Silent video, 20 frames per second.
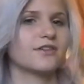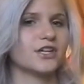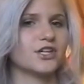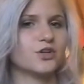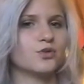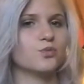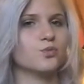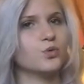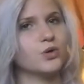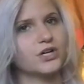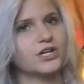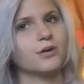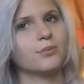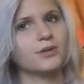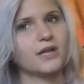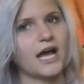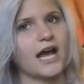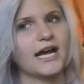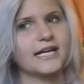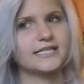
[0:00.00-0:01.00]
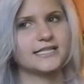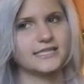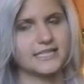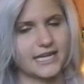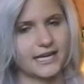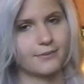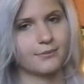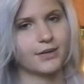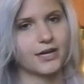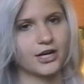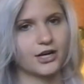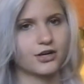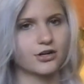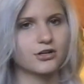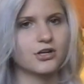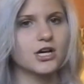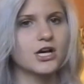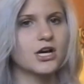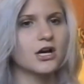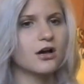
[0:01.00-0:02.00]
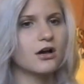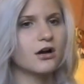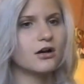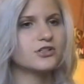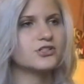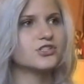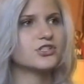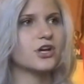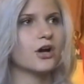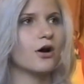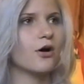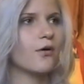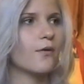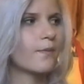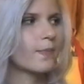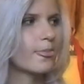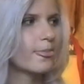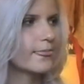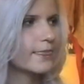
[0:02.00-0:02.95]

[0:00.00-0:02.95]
that you would apply to damp hair. So